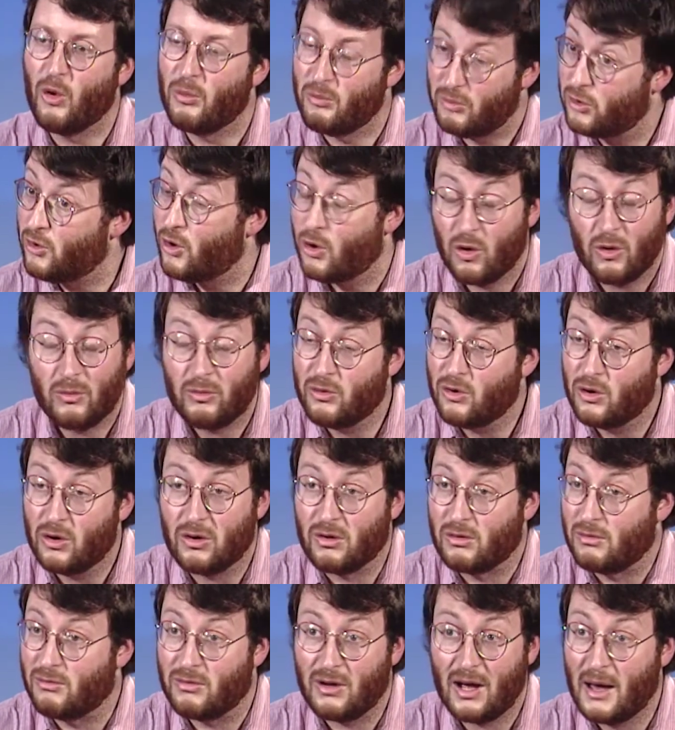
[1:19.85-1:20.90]
They're
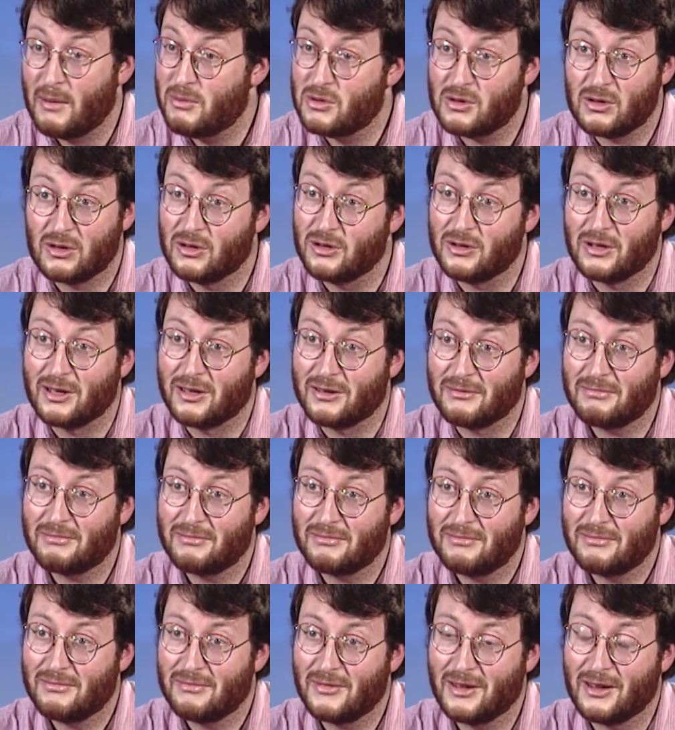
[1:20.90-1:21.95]
homegrown, absolutely.
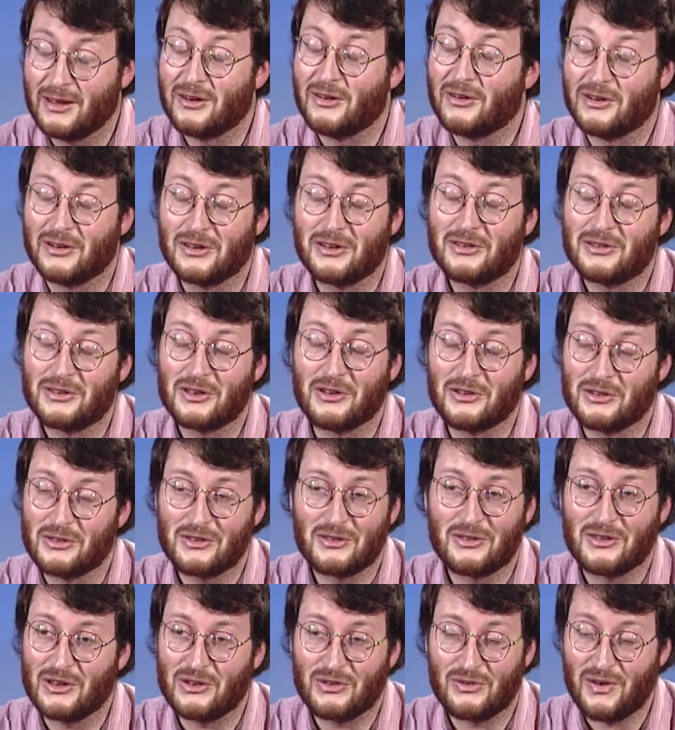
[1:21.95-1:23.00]
You know, and
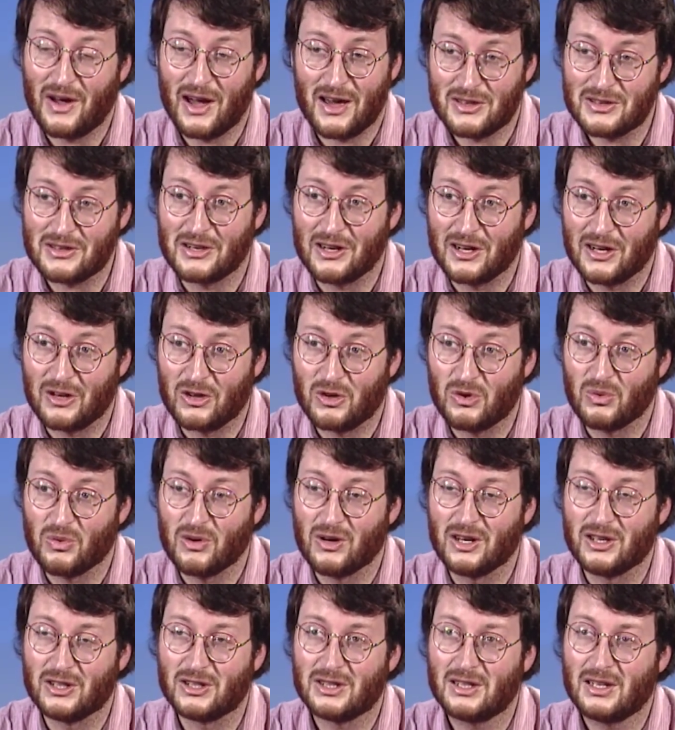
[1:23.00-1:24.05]
it's fascinating to
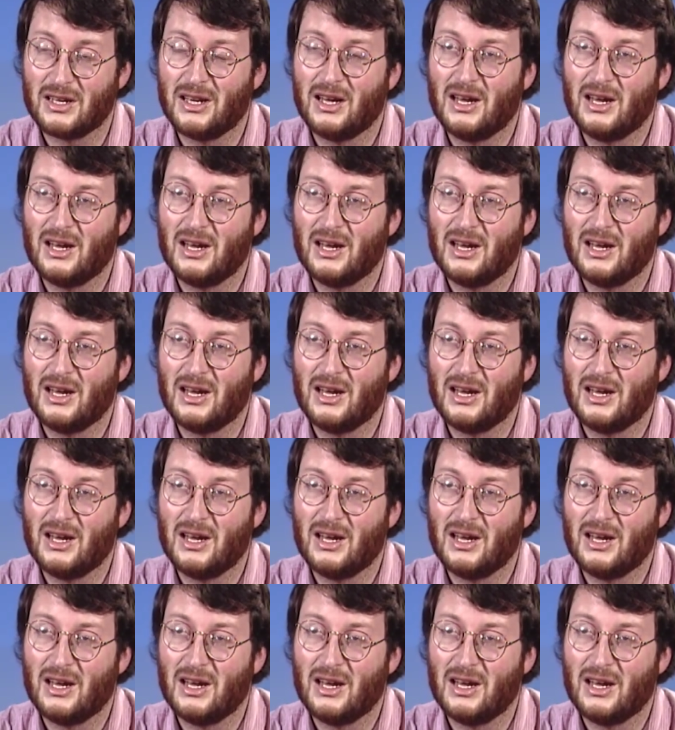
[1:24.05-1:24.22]
watch.